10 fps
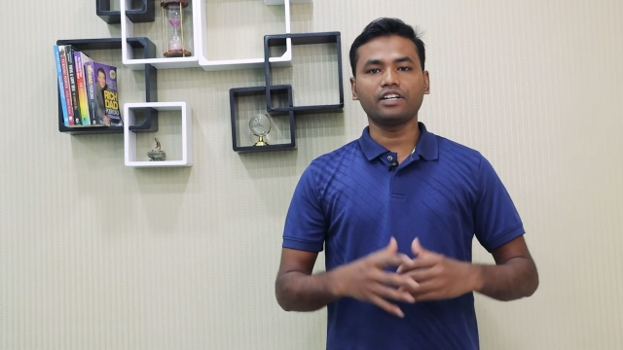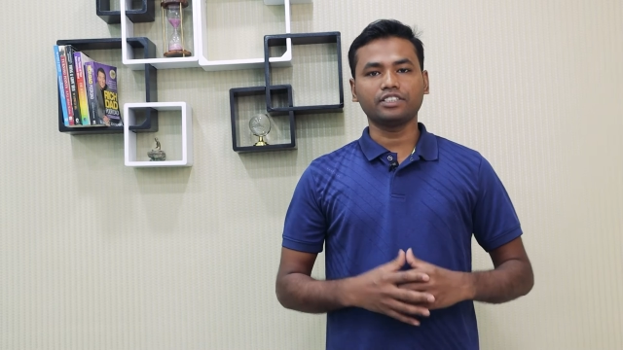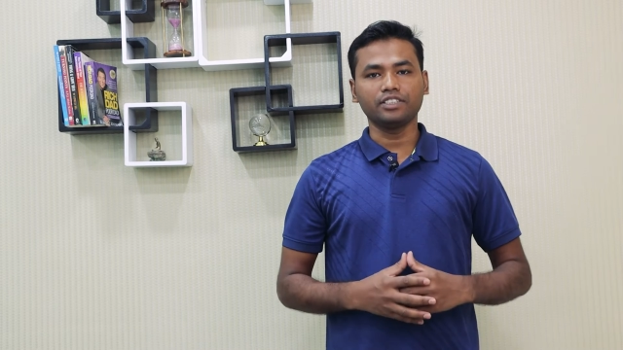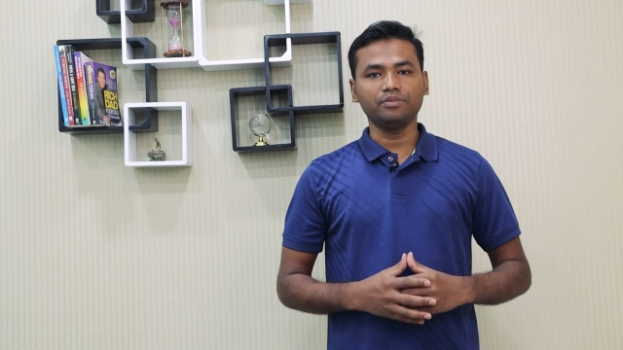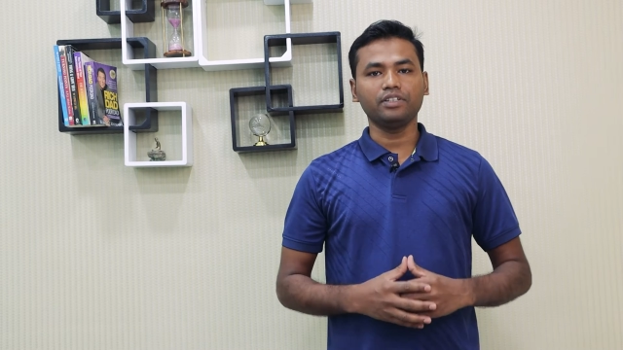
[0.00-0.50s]

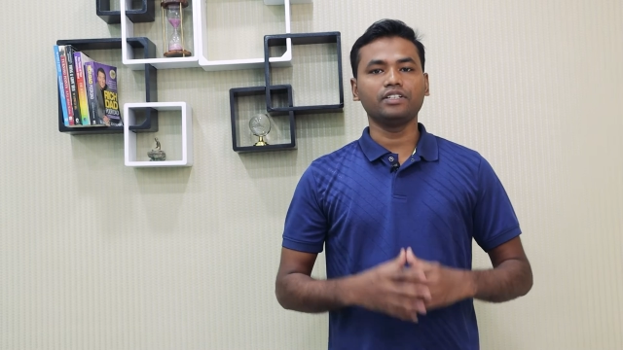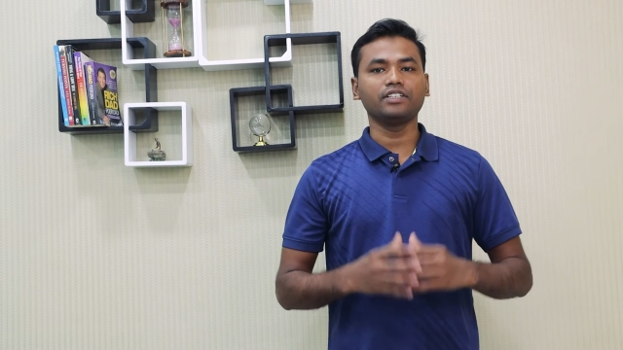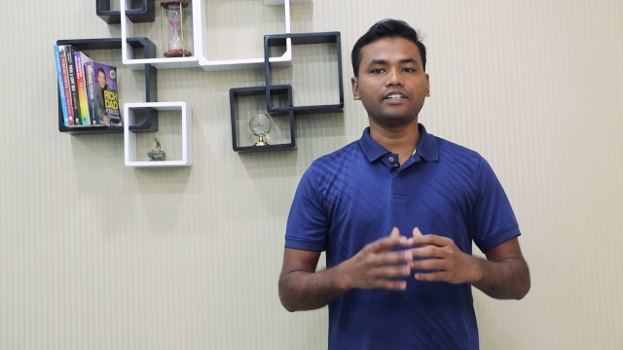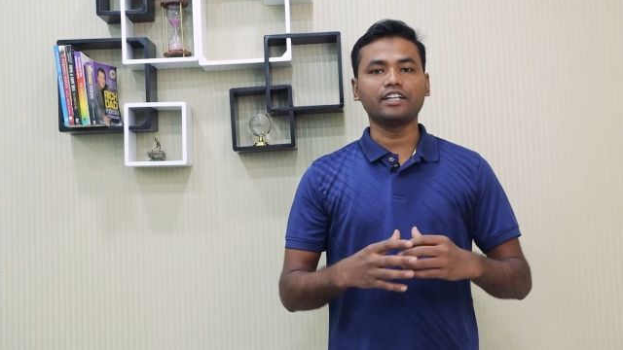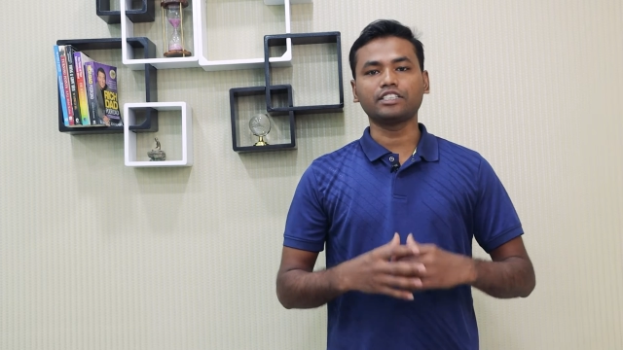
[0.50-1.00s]
leadership
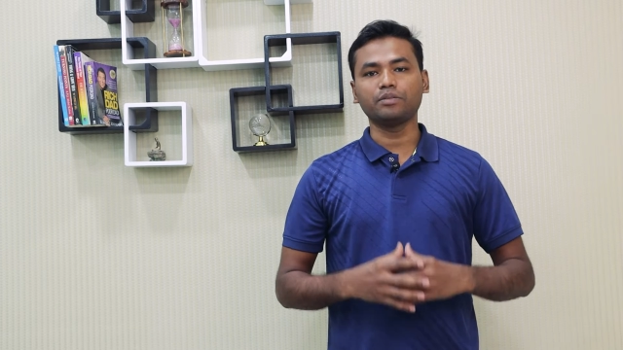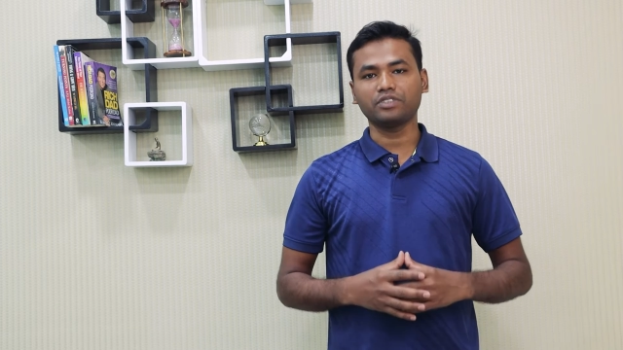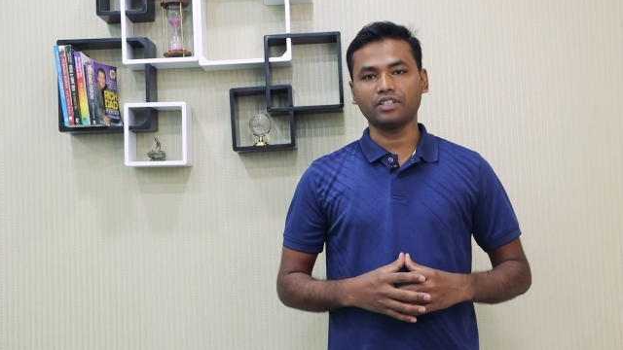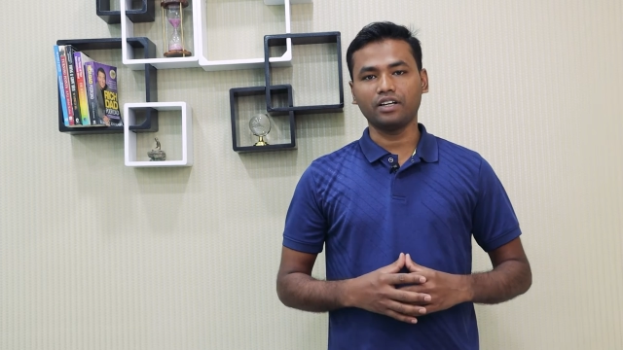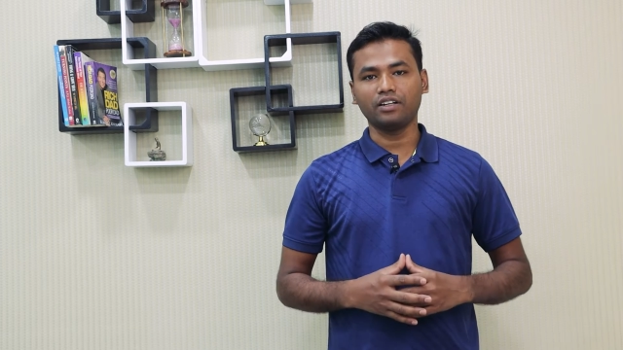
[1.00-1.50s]
is a leadership
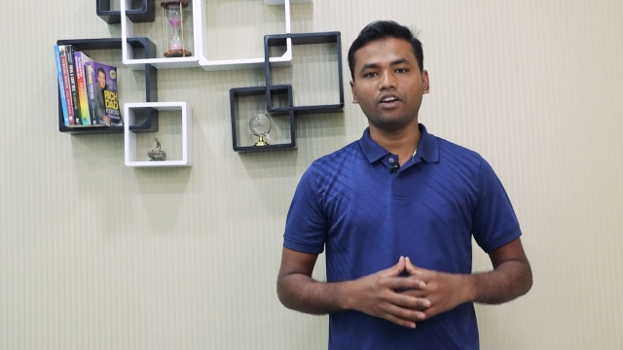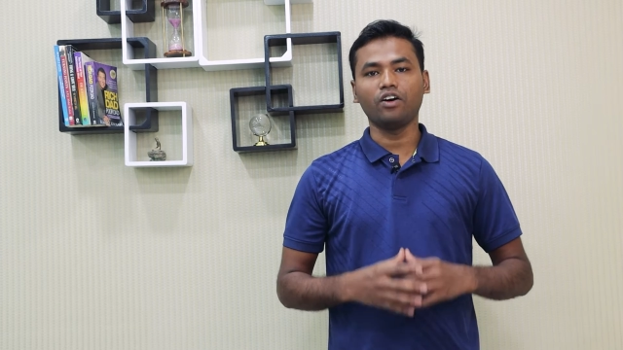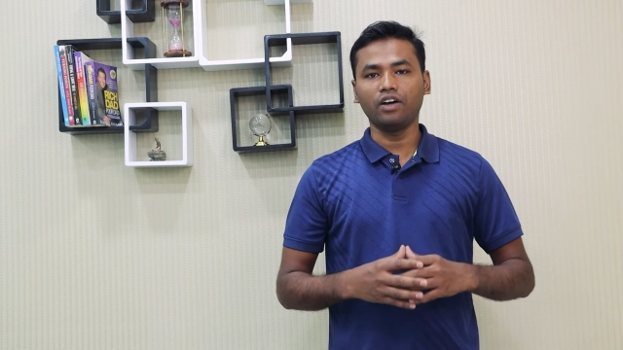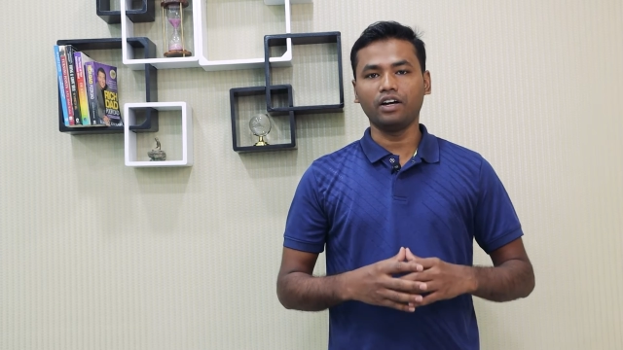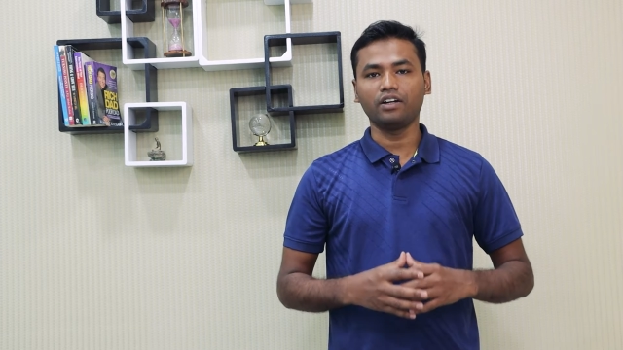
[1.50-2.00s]
style
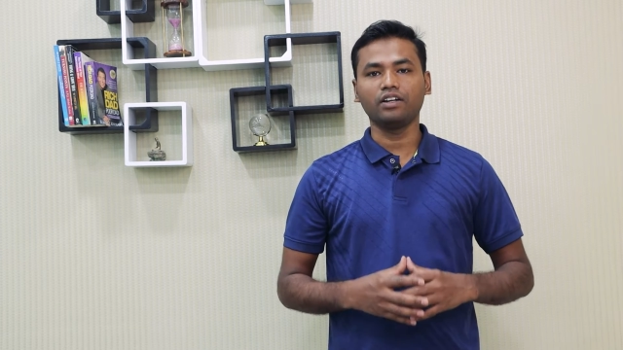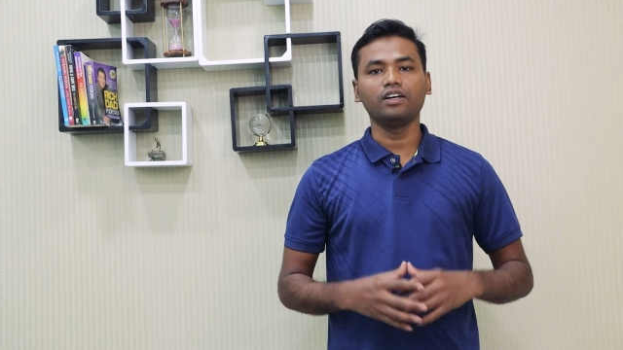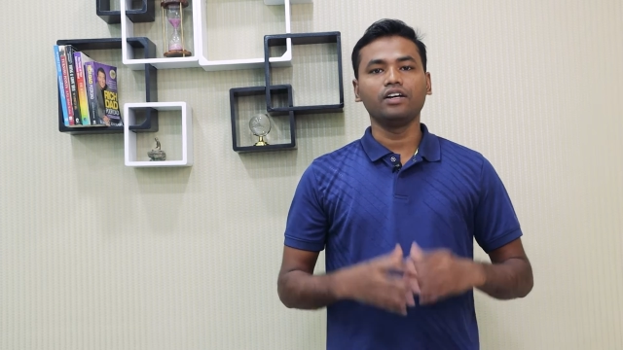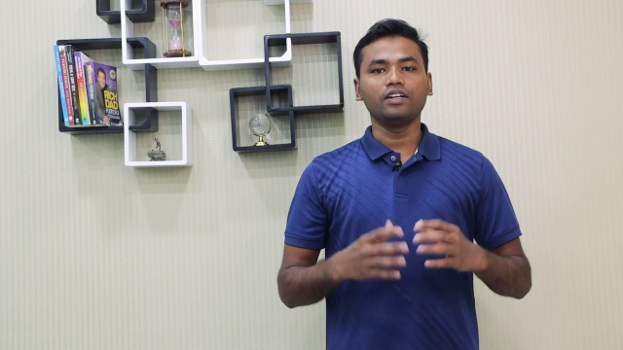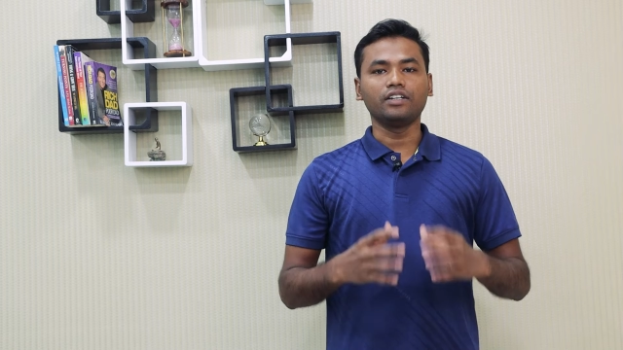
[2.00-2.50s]
where